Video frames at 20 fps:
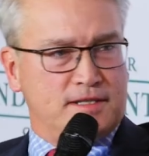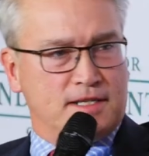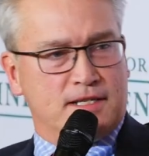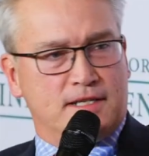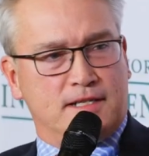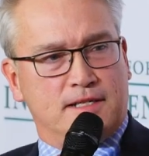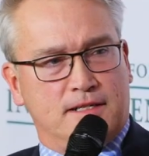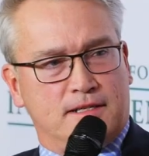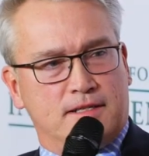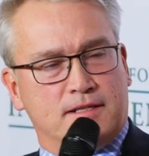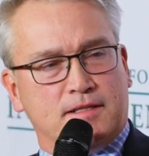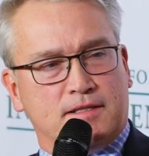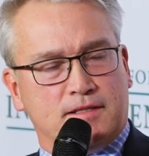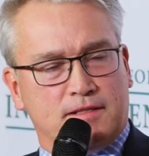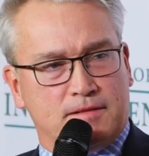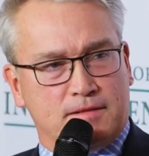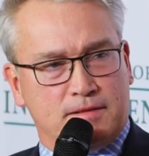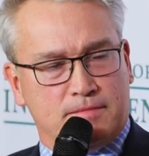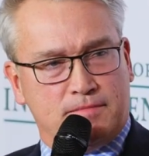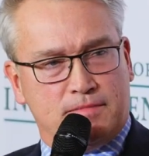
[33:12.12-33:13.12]

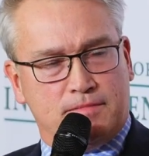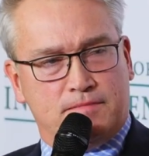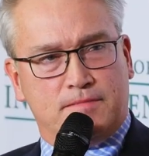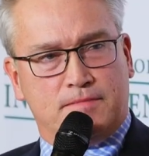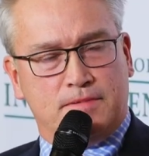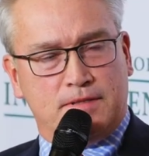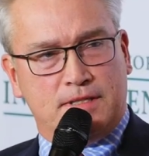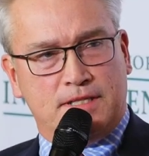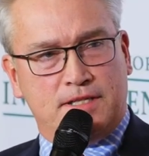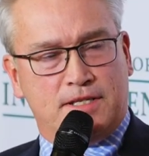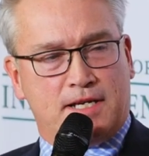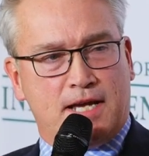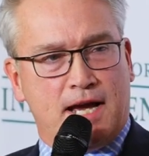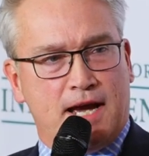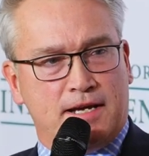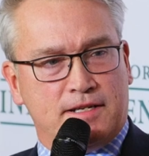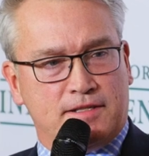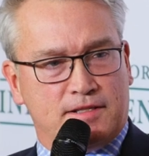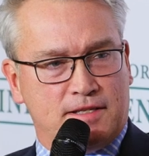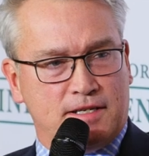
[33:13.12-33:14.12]

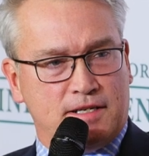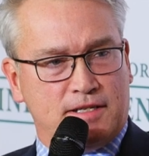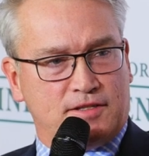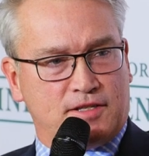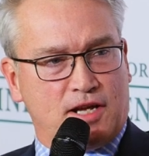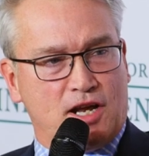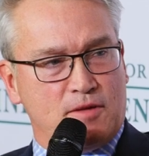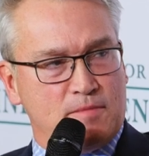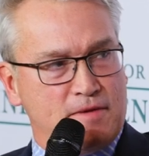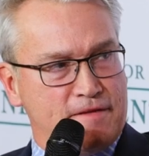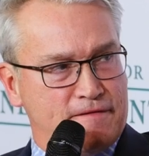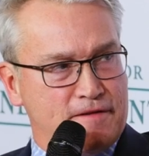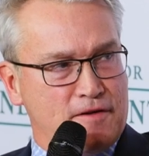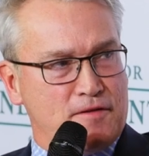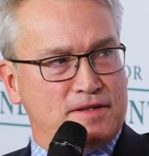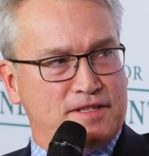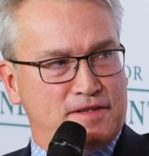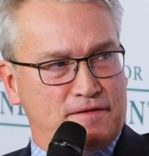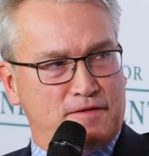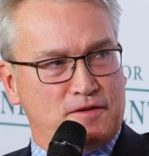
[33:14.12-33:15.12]
indicates that it's going to be
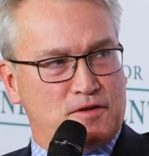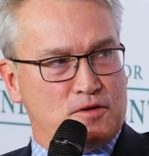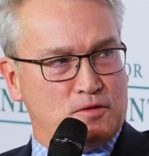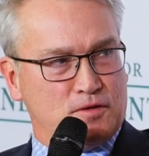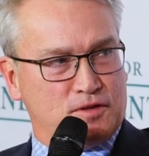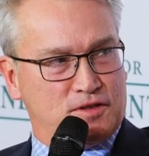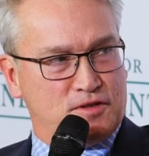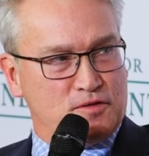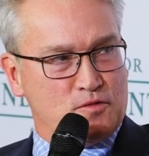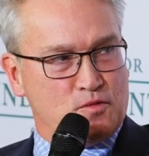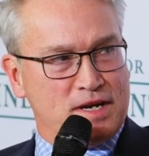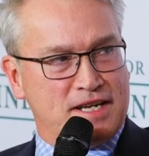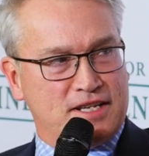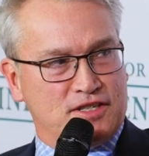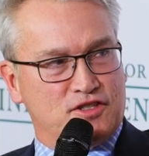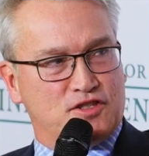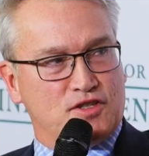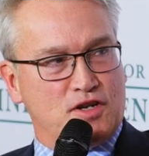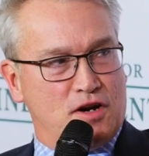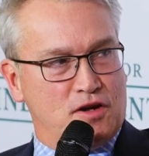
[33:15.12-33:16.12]
very difficult to
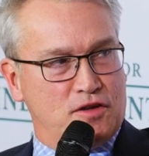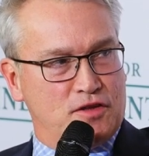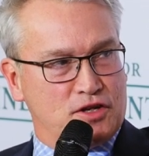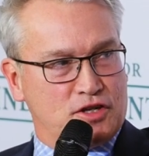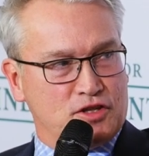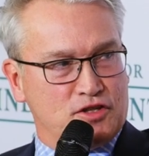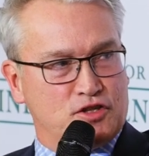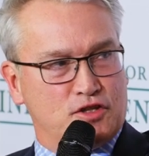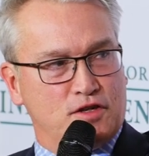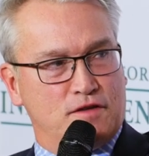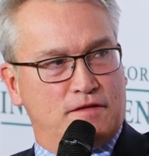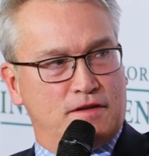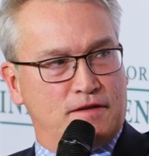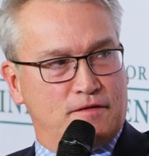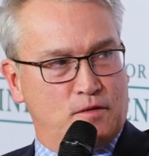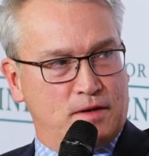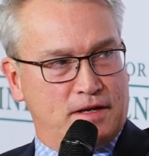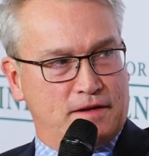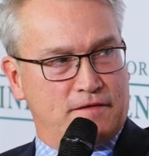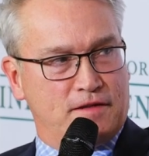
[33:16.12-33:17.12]
reconcile the
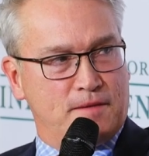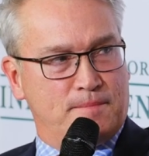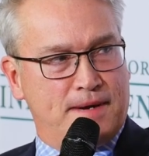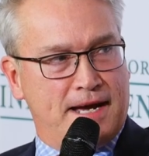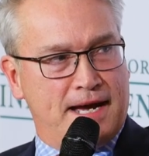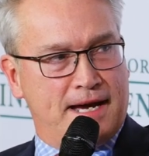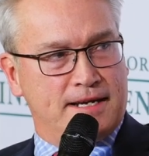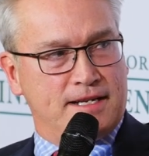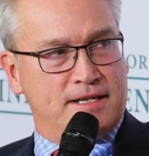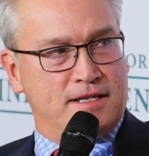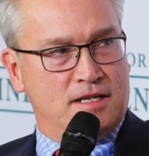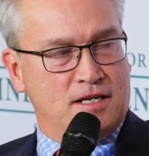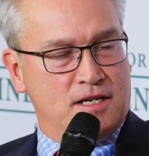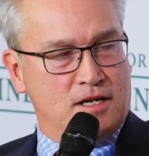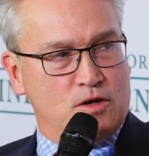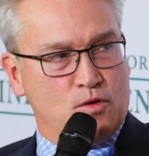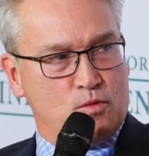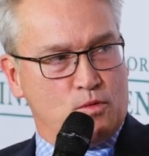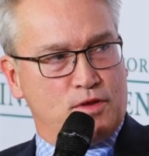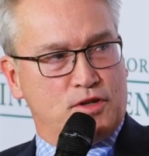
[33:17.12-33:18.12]
conservative wing of the party
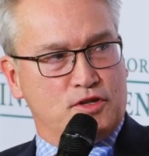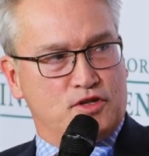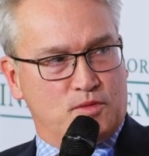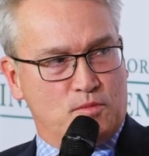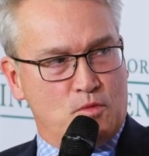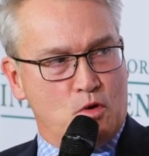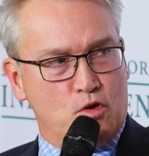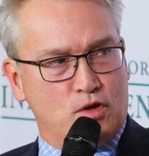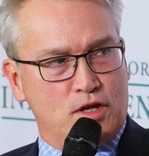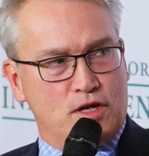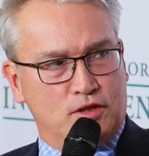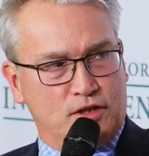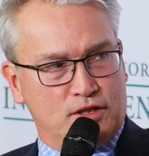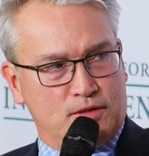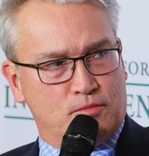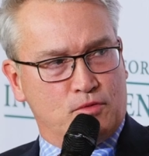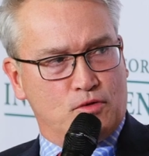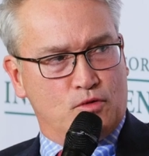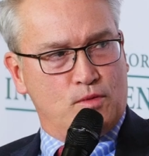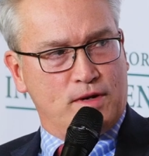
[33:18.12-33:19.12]
with the smaller
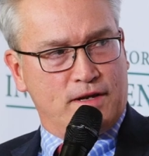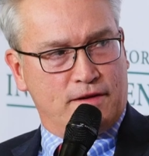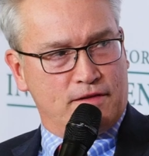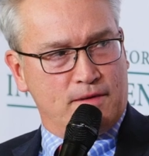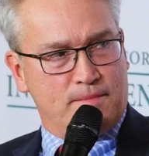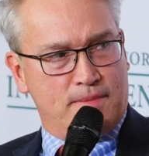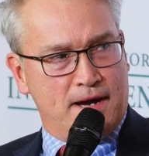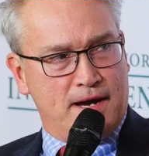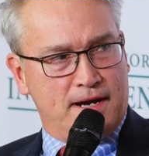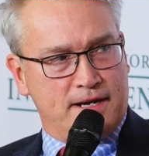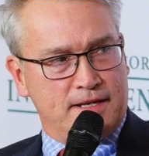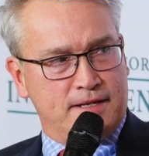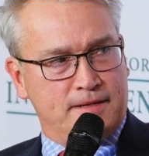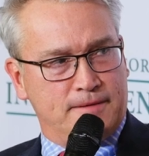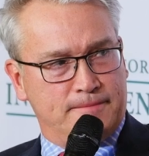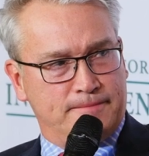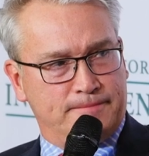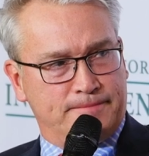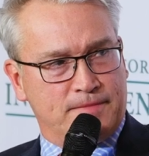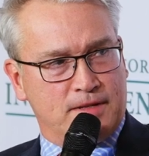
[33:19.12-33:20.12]
liberal wing of the party.
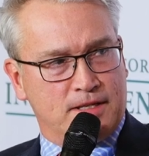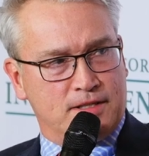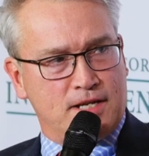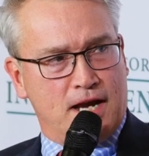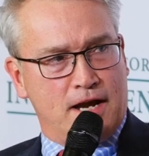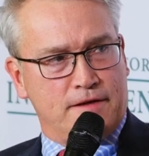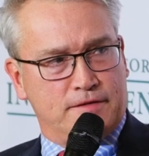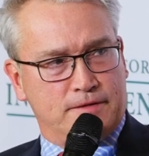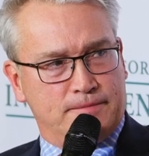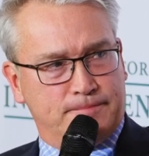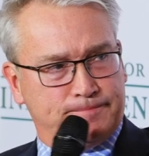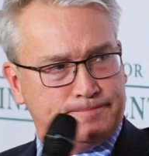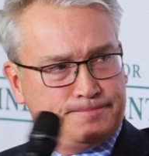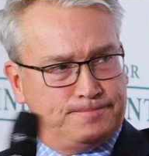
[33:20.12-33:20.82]
David?